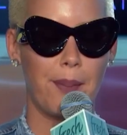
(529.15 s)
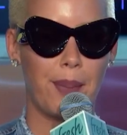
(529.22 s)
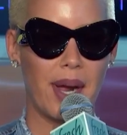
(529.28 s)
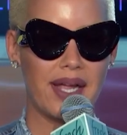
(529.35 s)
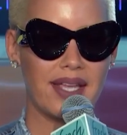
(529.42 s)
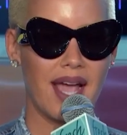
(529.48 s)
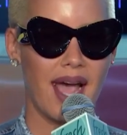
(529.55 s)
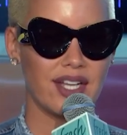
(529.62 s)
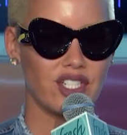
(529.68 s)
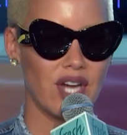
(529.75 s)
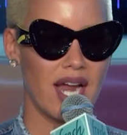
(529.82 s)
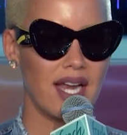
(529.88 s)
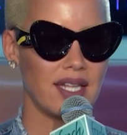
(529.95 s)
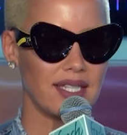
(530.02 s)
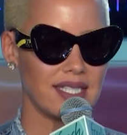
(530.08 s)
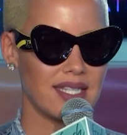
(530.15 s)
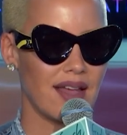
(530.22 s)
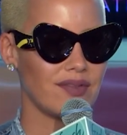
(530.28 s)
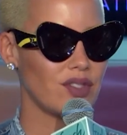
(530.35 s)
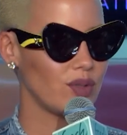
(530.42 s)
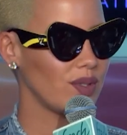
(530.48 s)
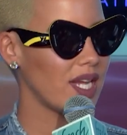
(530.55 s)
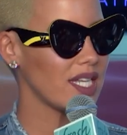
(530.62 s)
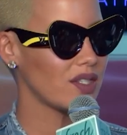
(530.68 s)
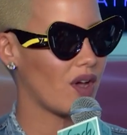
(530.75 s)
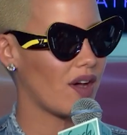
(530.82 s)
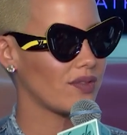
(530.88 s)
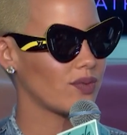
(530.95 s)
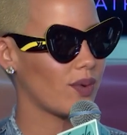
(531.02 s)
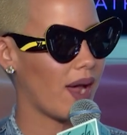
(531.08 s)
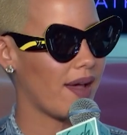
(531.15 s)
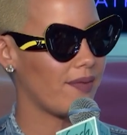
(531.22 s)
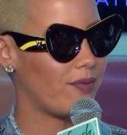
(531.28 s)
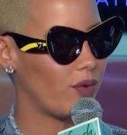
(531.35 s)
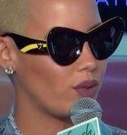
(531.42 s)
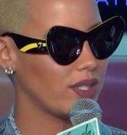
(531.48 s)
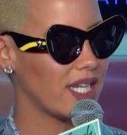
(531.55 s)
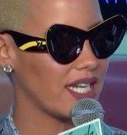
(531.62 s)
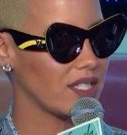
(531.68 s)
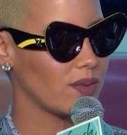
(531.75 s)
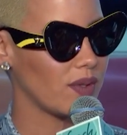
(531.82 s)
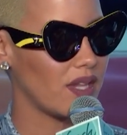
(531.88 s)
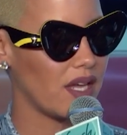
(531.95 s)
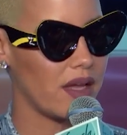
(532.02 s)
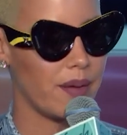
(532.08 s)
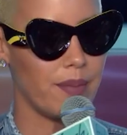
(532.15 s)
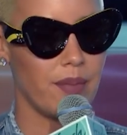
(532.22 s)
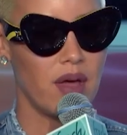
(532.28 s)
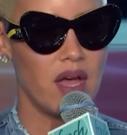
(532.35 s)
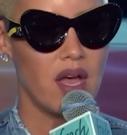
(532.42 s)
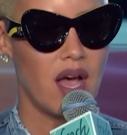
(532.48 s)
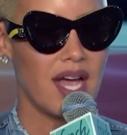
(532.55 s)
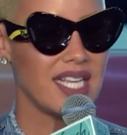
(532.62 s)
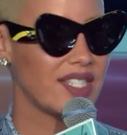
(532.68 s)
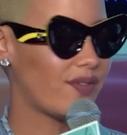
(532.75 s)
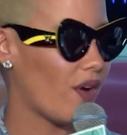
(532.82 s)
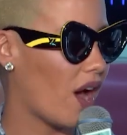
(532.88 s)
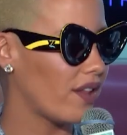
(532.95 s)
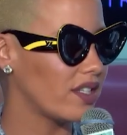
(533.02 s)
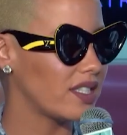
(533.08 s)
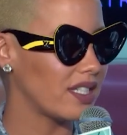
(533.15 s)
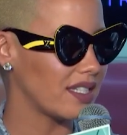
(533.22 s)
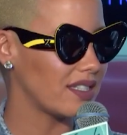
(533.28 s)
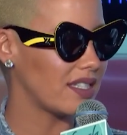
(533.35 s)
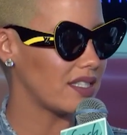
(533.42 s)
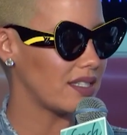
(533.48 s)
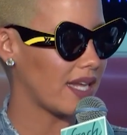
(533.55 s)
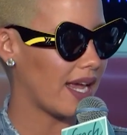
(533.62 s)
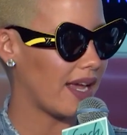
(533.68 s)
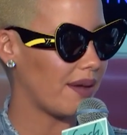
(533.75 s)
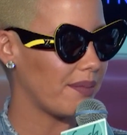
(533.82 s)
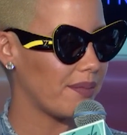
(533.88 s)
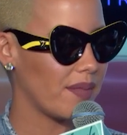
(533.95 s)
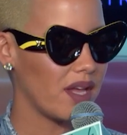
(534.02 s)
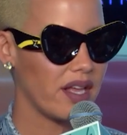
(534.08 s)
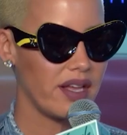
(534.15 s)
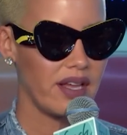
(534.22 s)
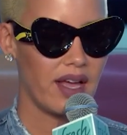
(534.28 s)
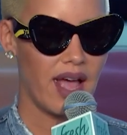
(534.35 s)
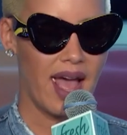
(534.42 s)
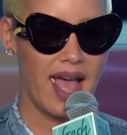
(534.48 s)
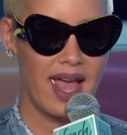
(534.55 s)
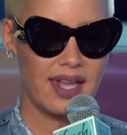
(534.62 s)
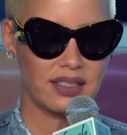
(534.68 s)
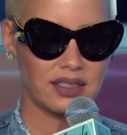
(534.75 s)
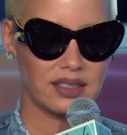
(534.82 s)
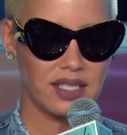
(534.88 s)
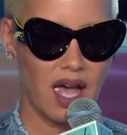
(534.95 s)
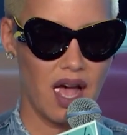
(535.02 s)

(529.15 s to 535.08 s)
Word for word: But yeah, I try to at least have two days off so I have full days with him. His father does the same, and